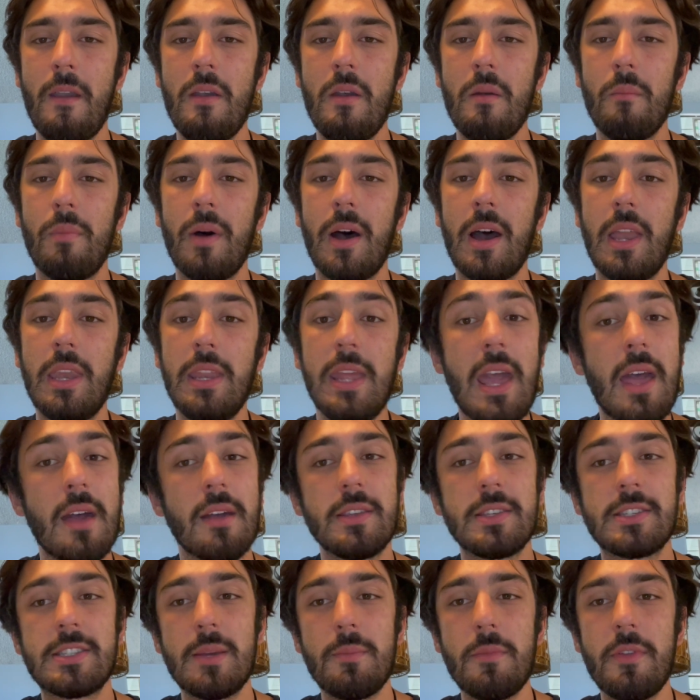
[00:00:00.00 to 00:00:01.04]
But yeah,
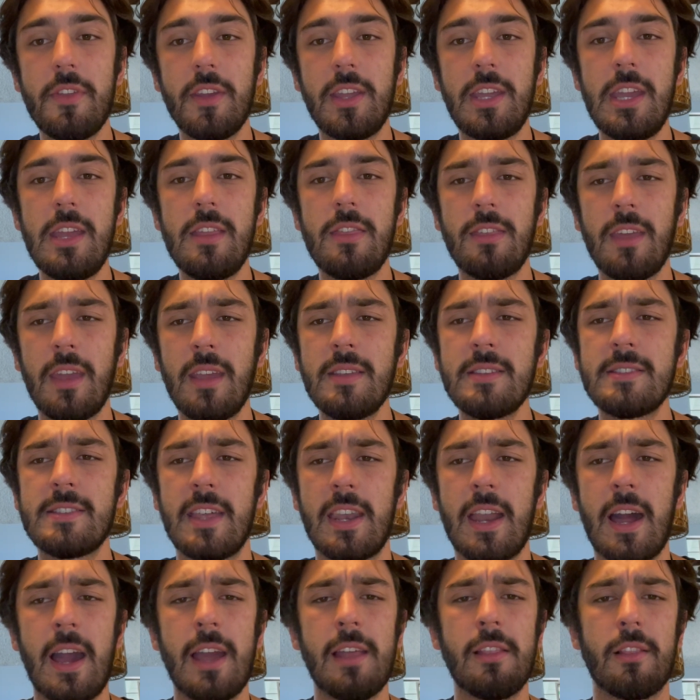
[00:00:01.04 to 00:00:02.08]
some of the key things
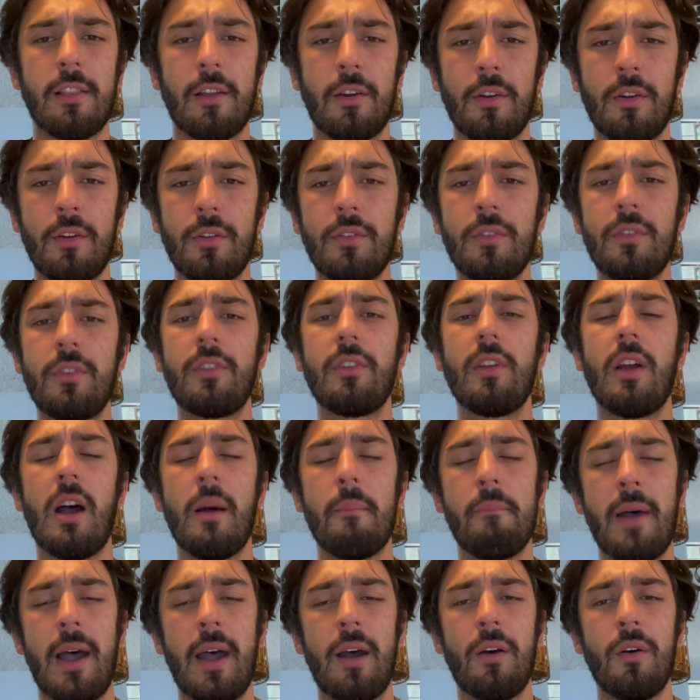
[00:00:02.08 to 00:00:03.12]
that I learned
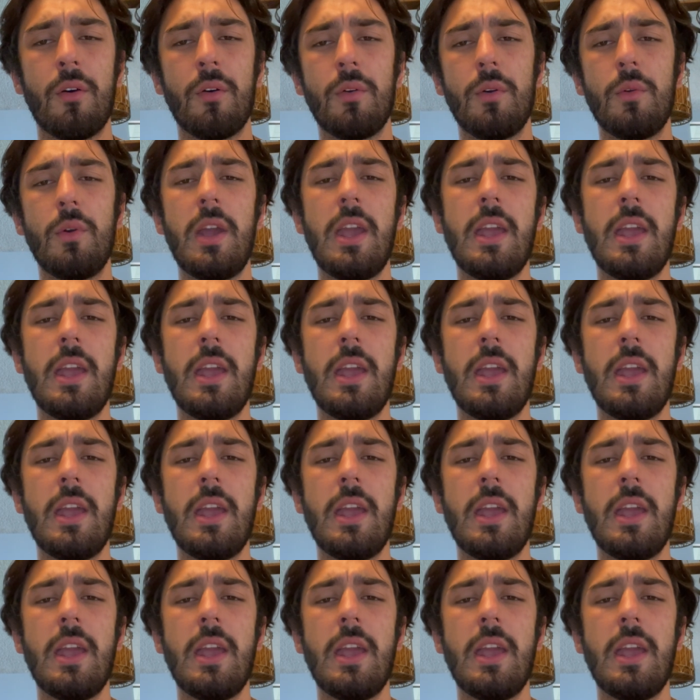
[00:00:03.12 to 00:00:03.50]
about